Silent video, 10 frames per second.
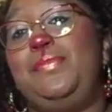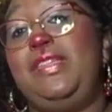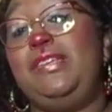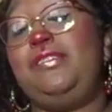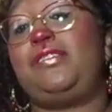
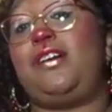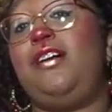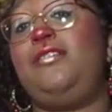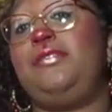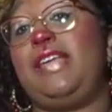This
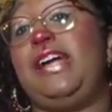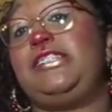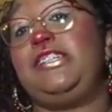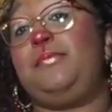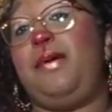song was
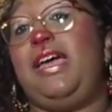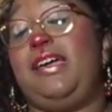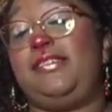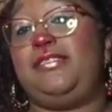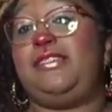actually
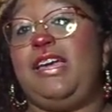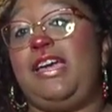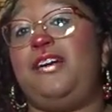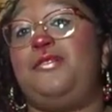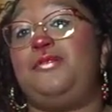passed
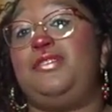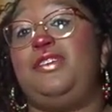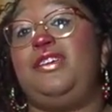down